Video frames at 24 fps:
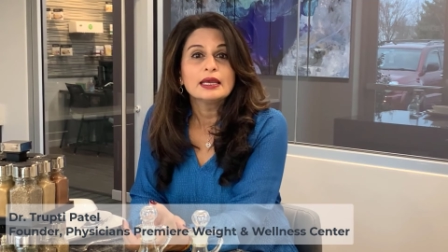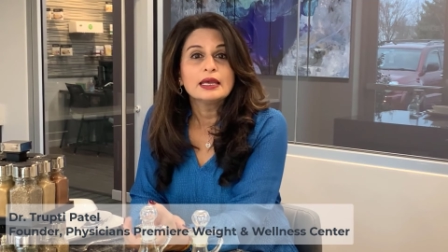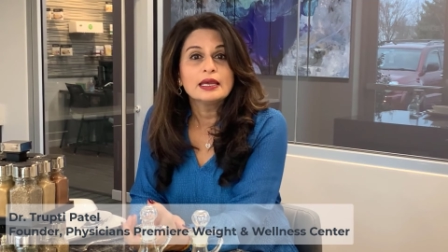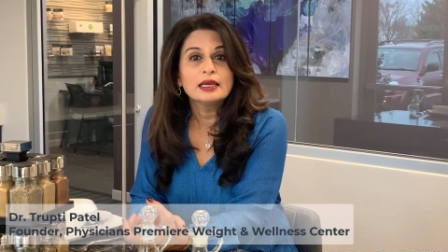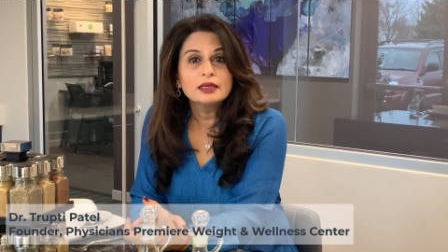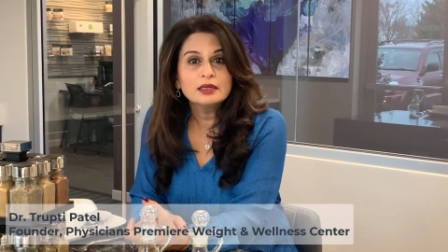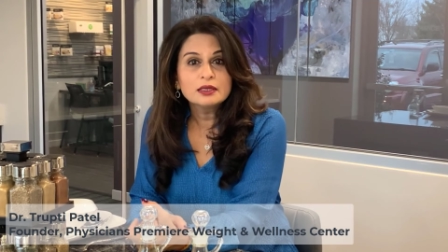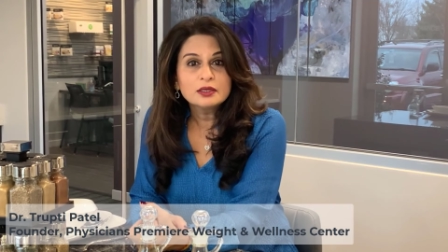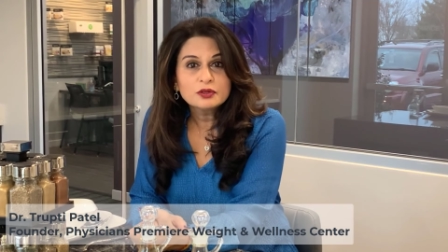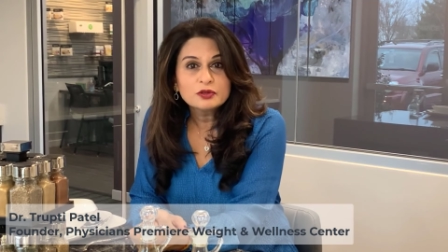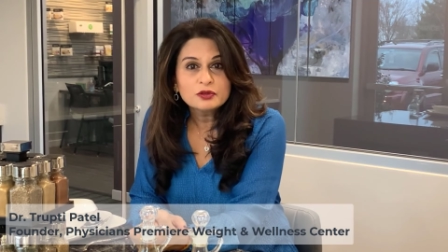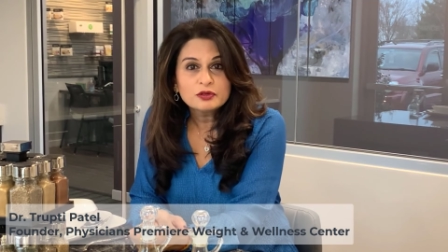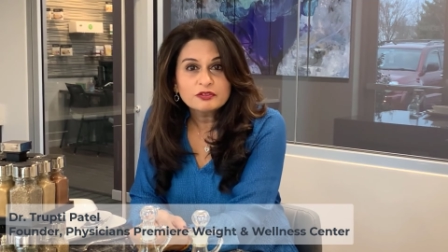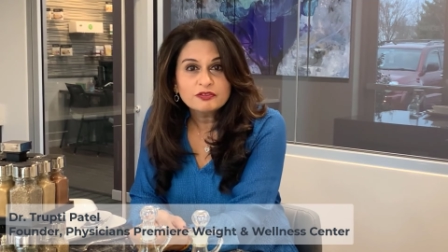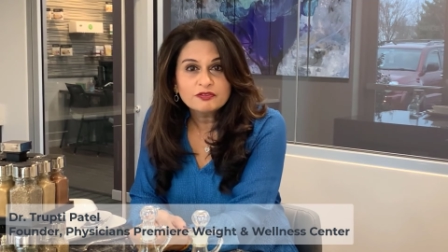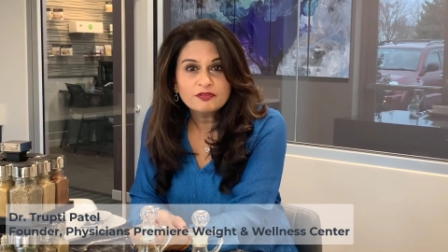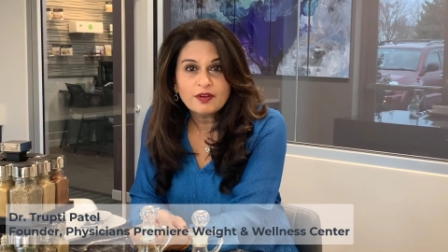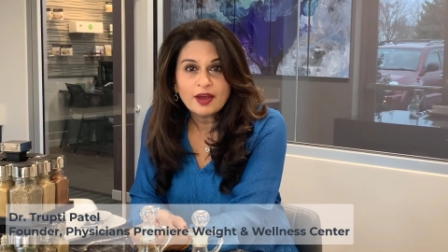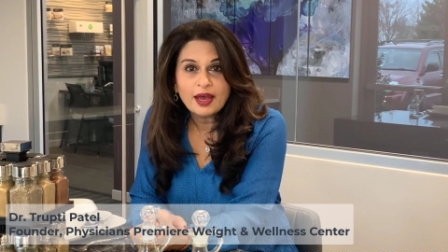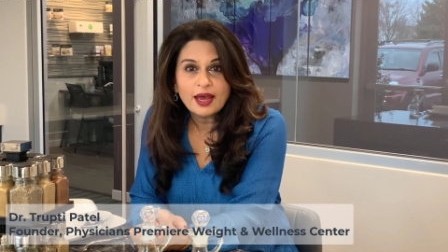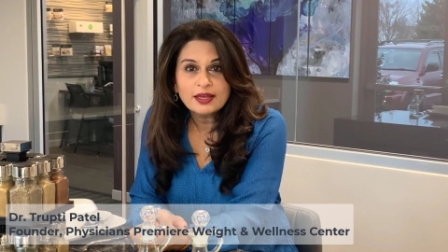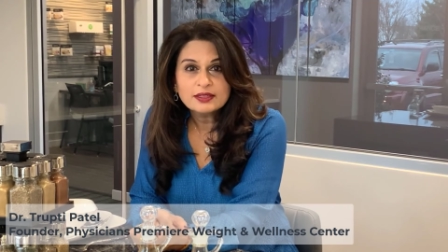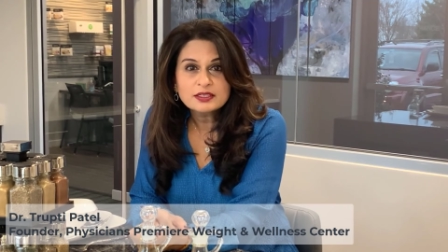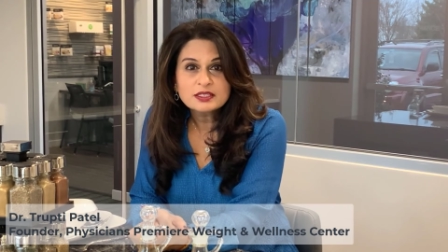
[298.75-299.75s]
Eating good
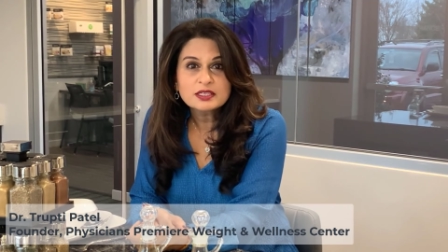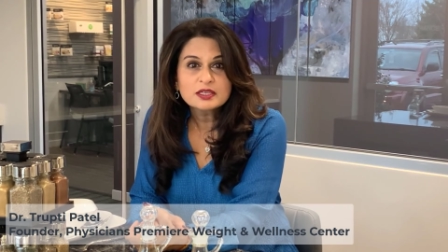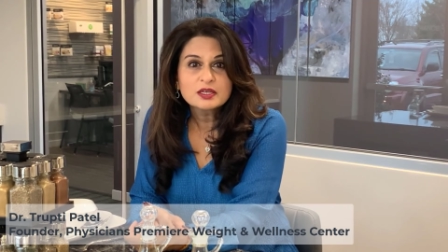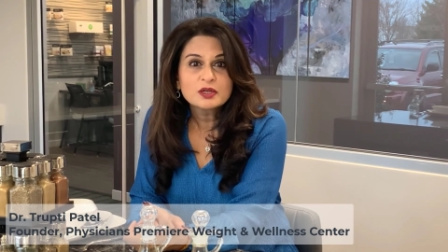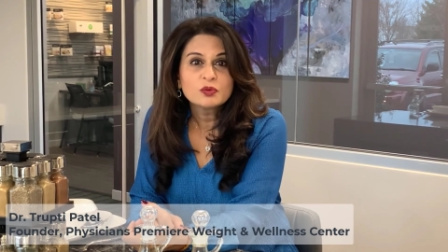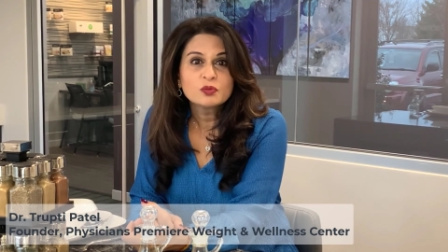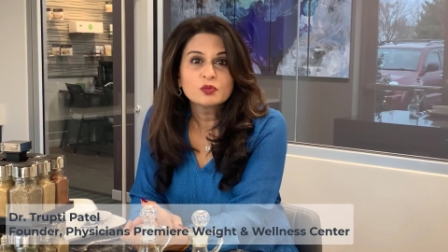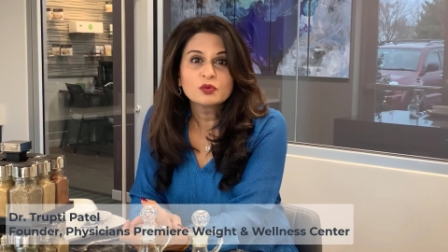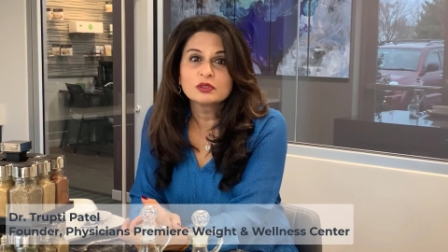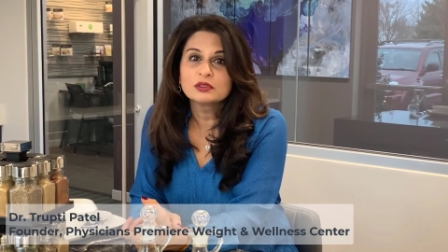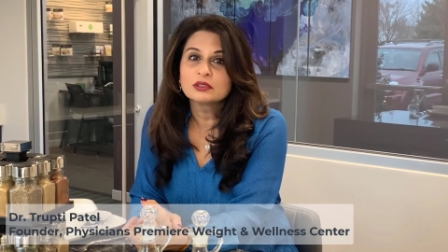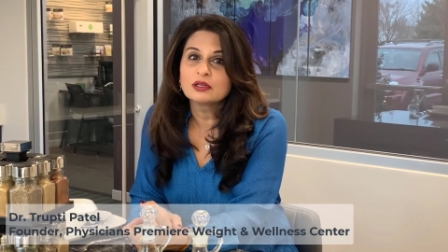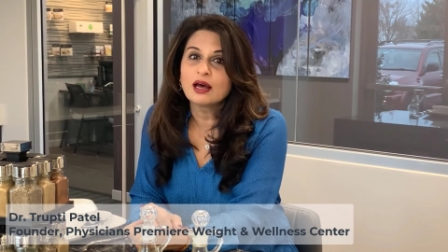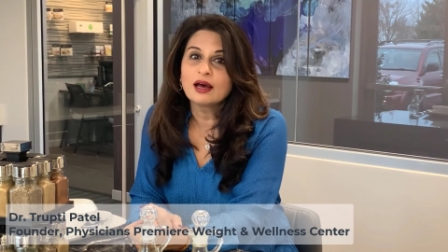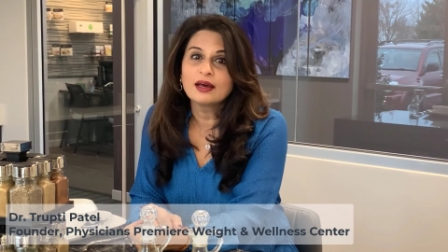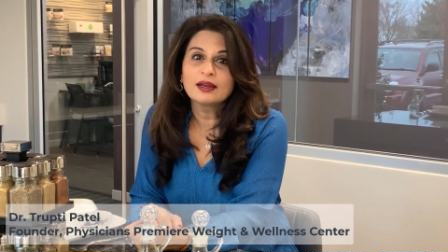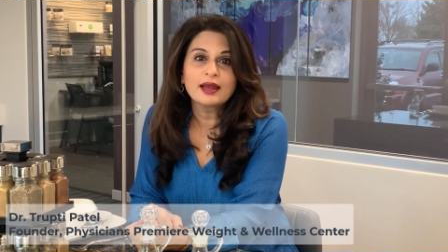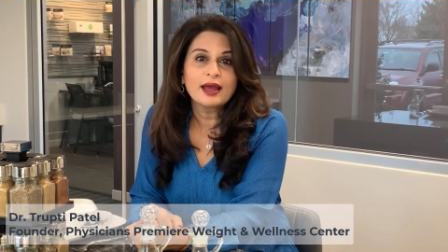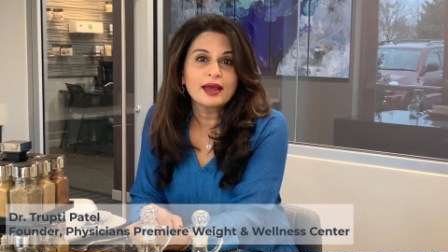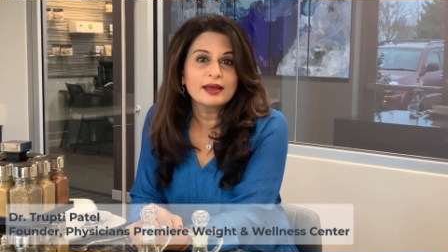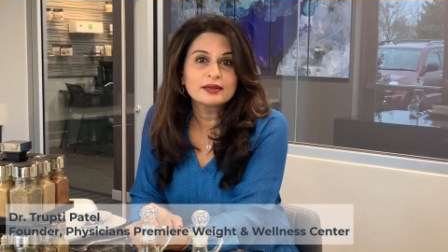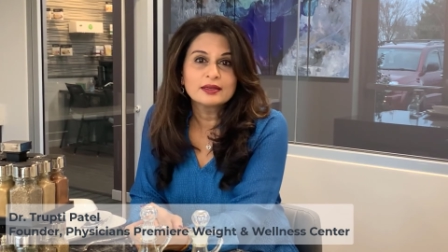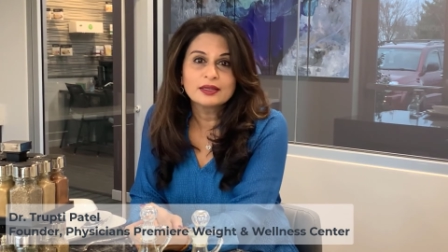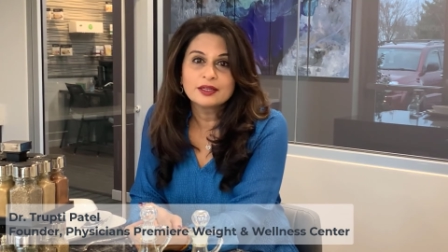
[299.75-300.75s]
fats will not
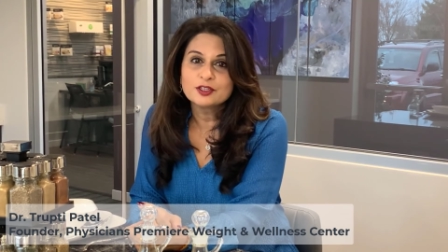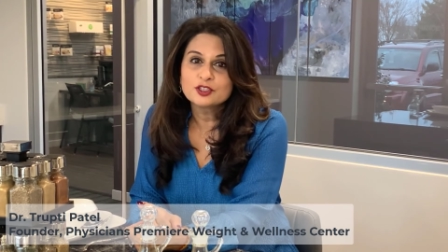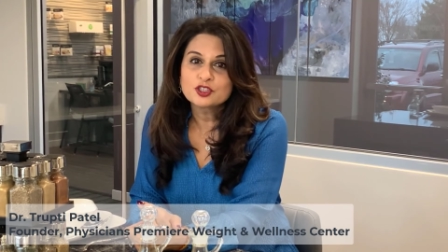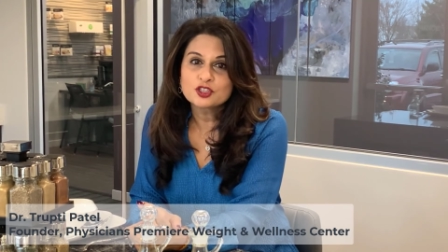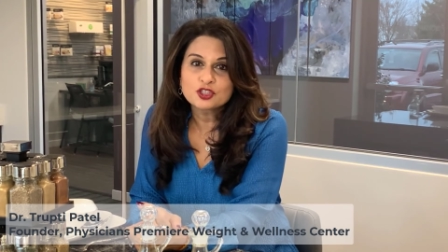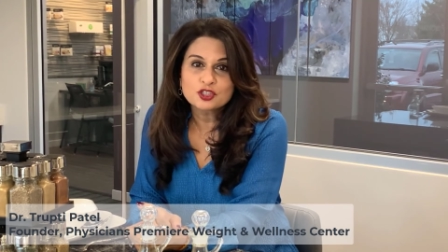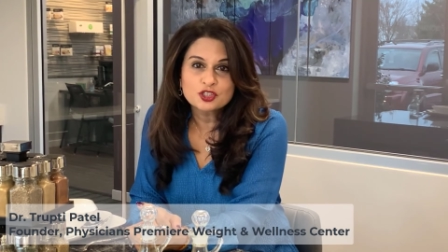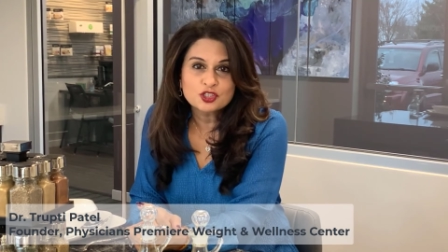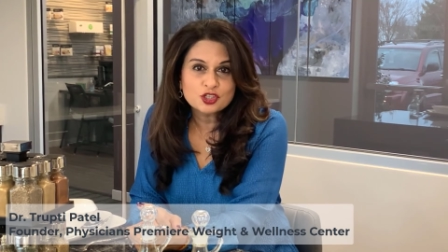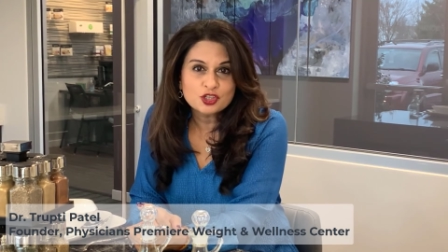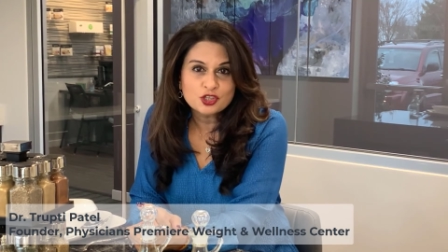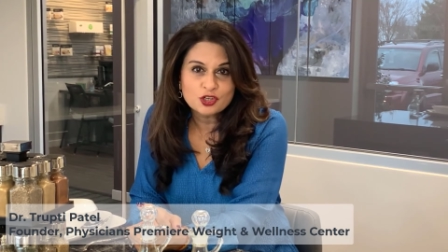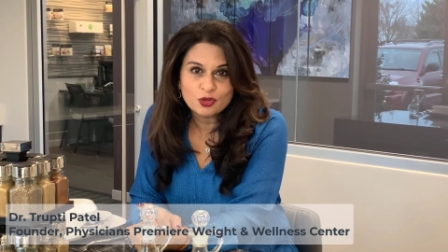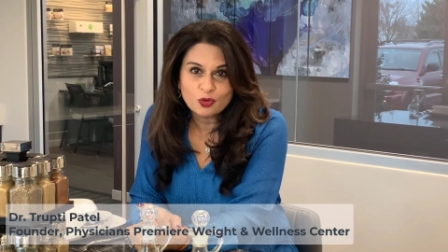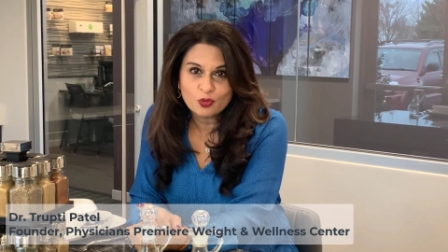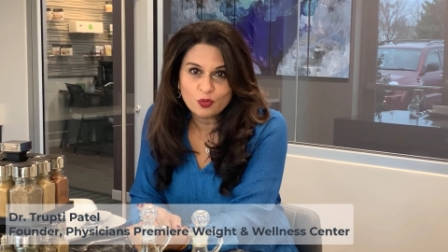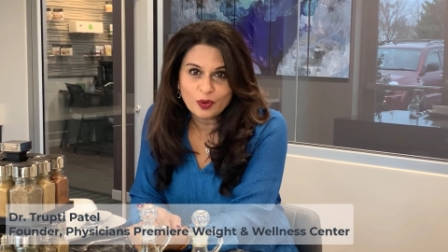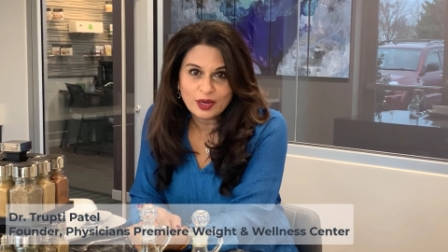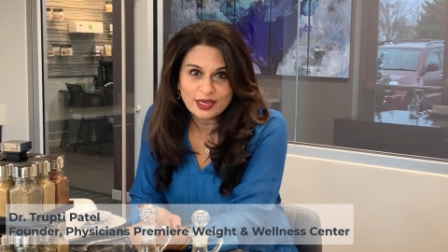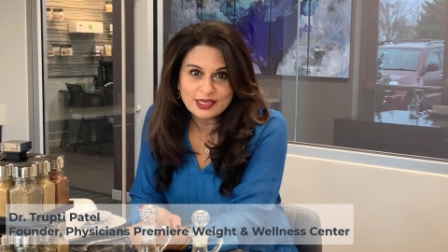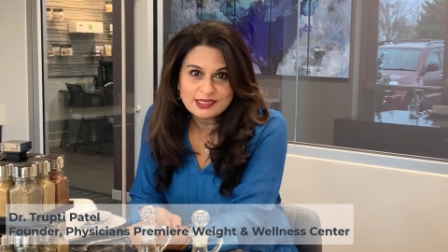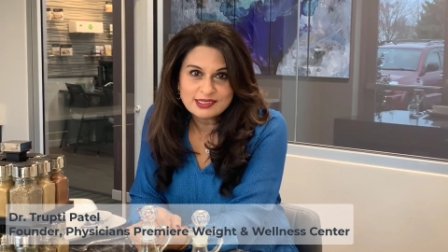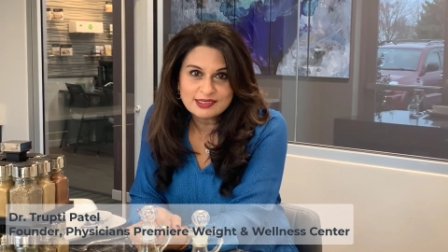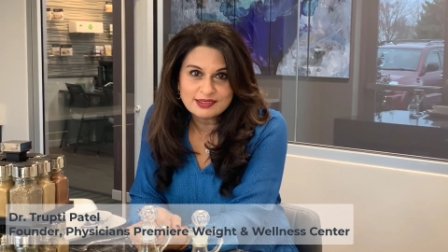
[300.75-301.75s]
add inches to your
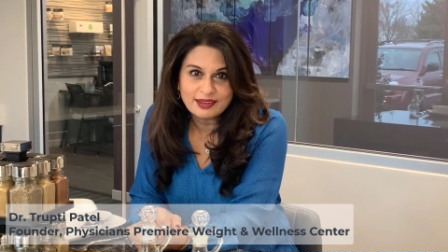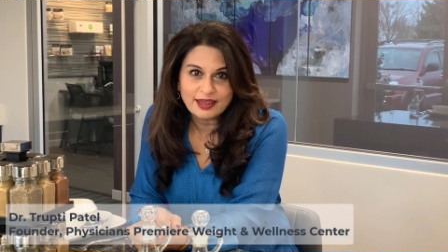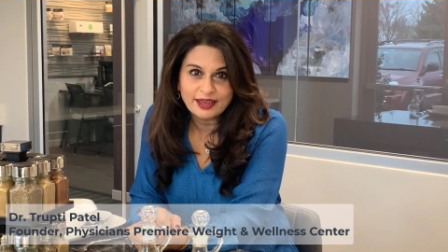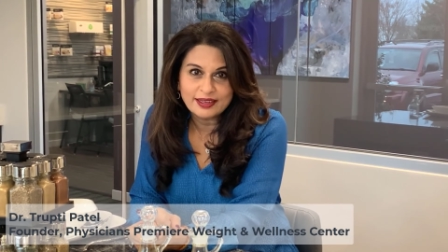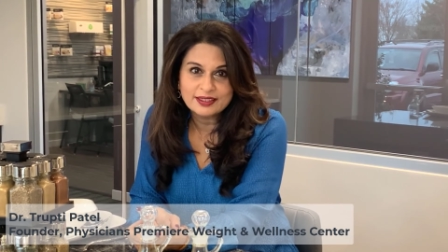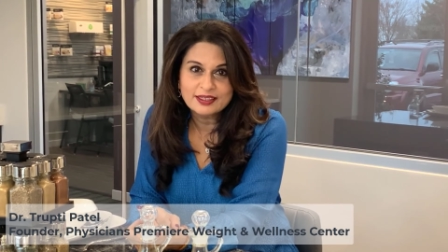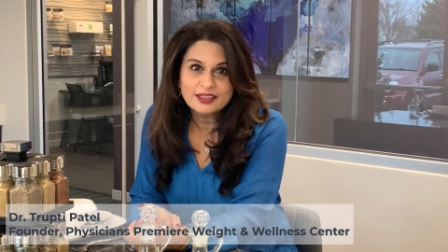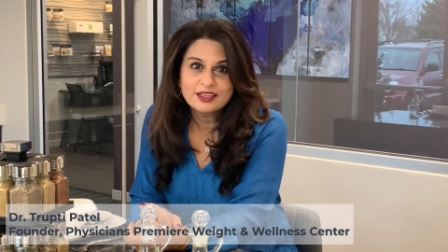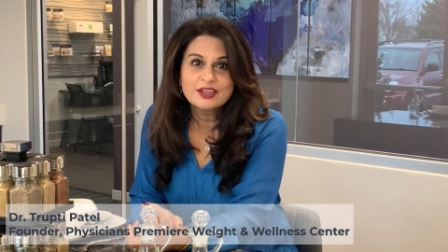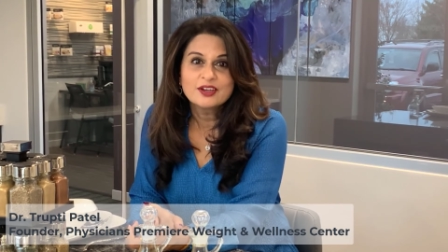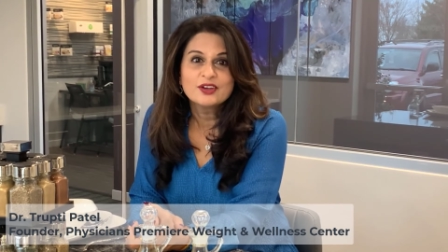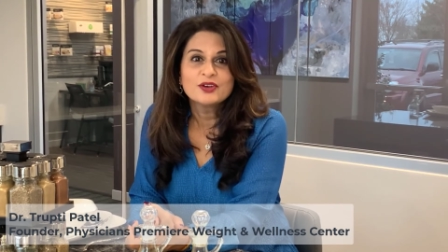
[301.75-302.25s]
waistline.